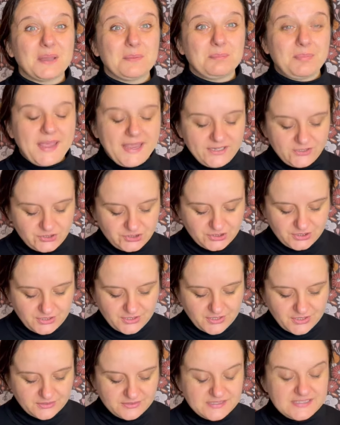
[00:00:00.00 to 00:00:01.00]

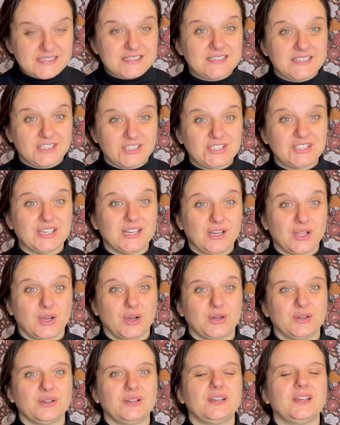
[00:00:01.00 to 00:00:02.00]
Patreon stitch
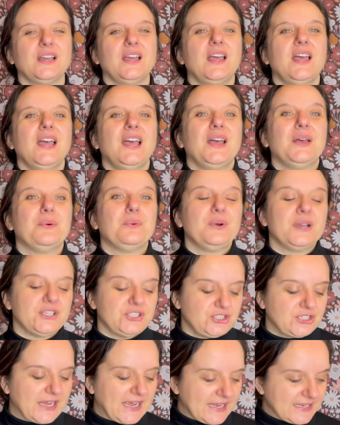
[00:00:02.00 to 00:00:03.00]
along,
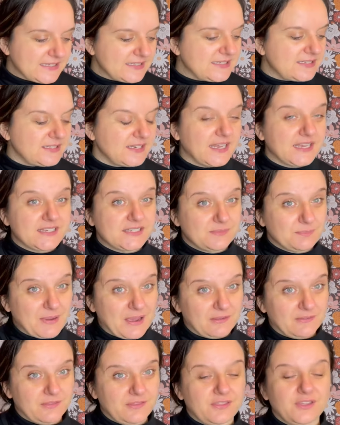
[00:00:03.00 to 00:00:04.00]
which ends next
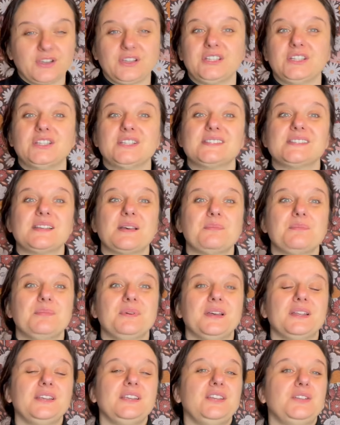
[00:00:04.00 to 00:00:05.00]
month in
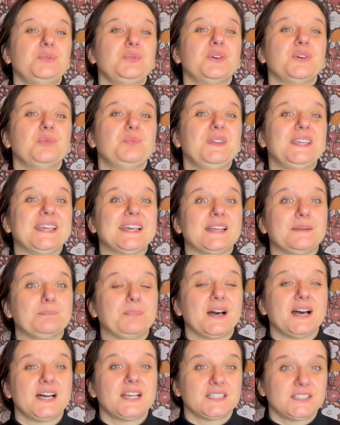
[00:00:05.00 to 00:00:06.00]
December. It will be a
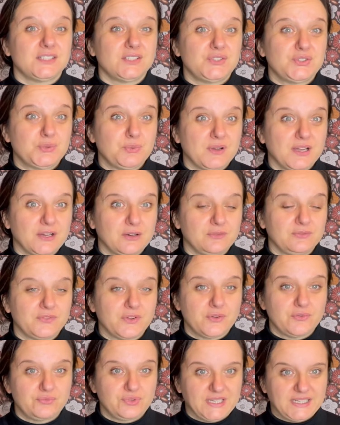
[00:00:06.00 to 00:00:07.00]
part 12
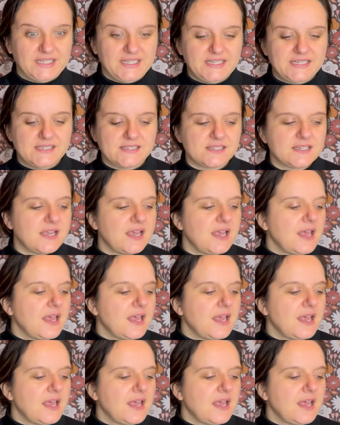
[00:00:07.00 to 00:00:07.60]
release.